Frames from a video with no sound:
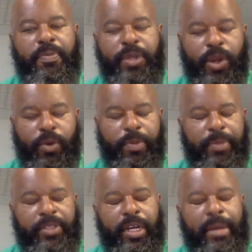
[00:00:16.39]
when
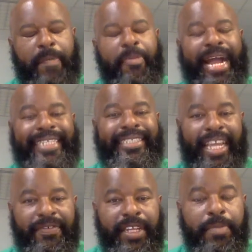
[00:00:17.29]
people talk about
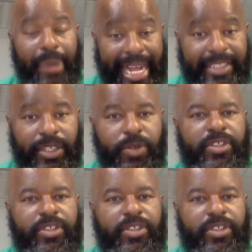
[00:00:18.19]
bicycle